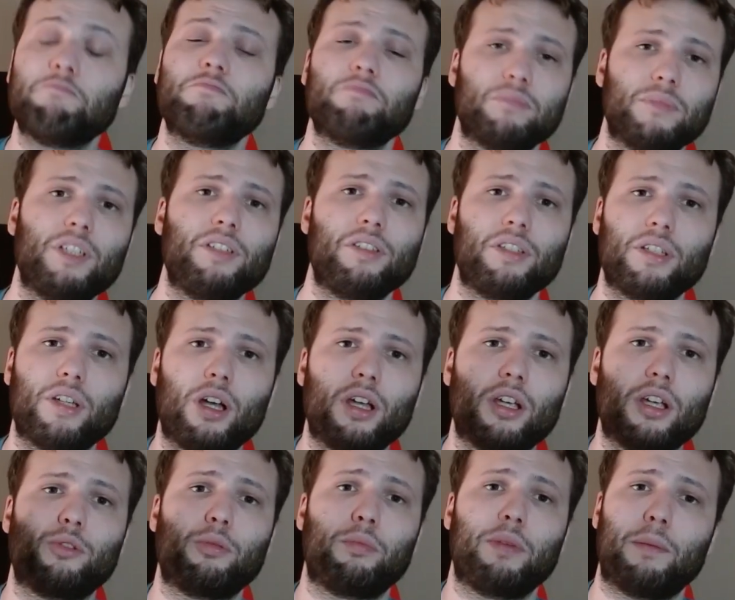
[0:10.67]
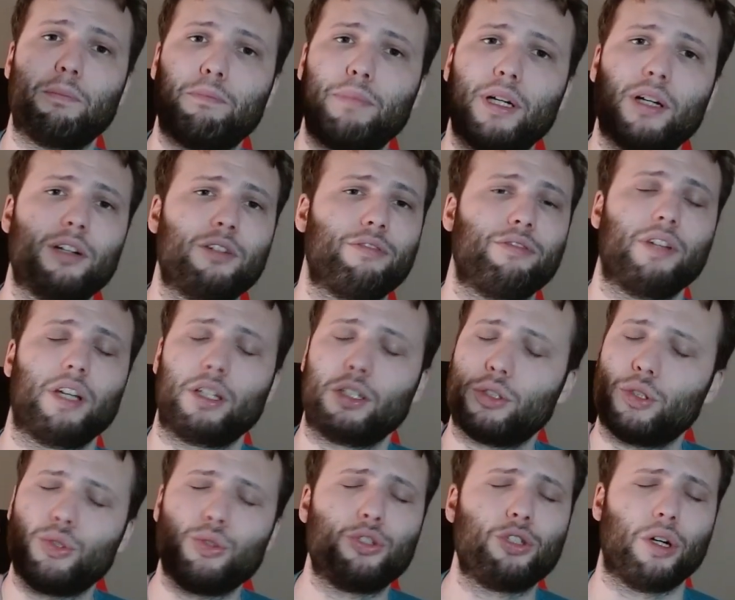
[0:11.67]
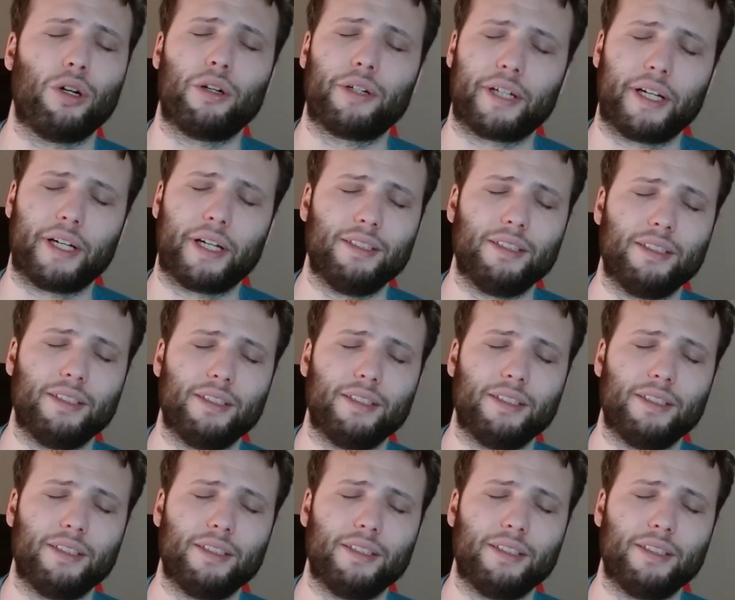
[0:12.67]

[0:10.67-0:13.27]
This is going to be a perfect tutorial.